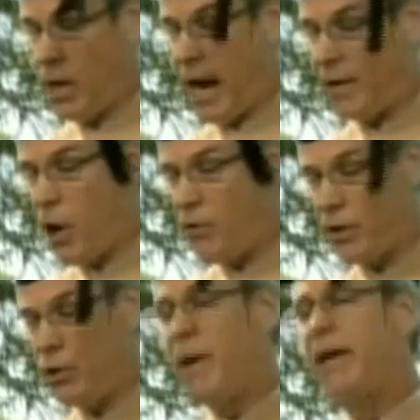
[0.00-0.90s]
I know
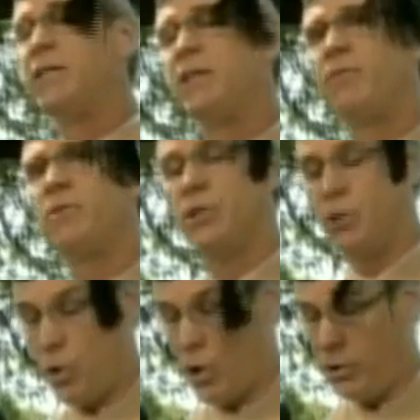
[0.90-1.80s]
that you'll make a difference in
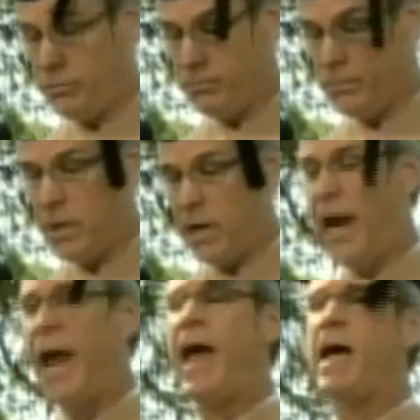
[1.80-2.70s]
the world,
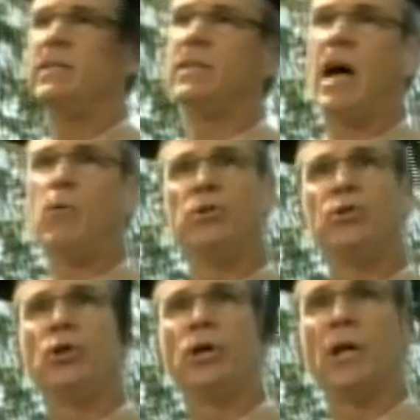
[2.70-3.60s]
and I
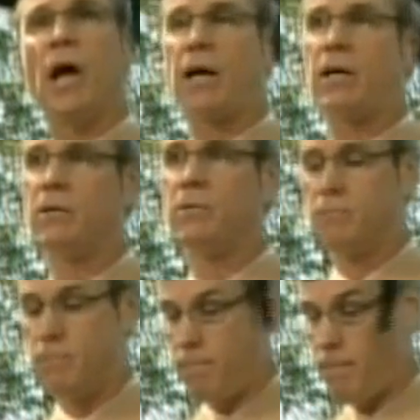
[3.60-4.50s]
wish you good luck.
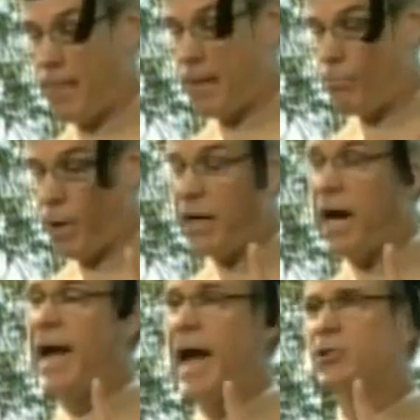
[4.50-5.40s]
But
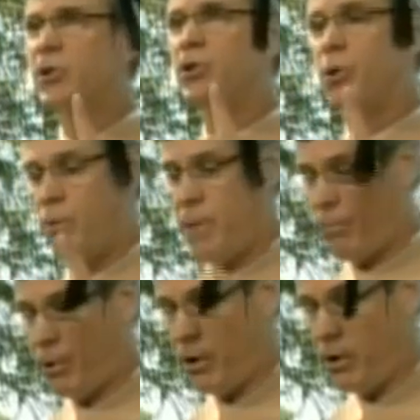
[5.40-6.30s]
I ask you to
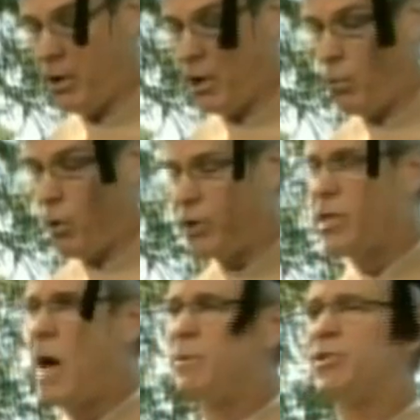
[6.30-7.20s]
remember what
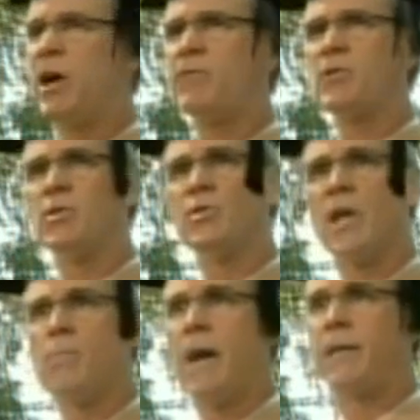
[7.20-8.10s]
Thomas Jefferson
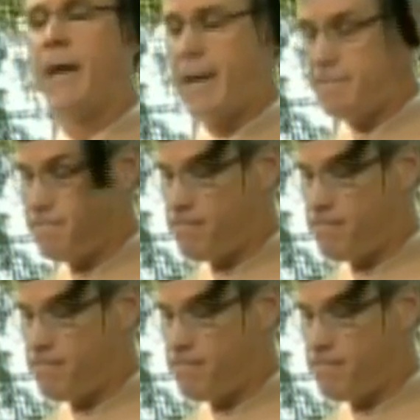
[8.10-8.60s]
said about that.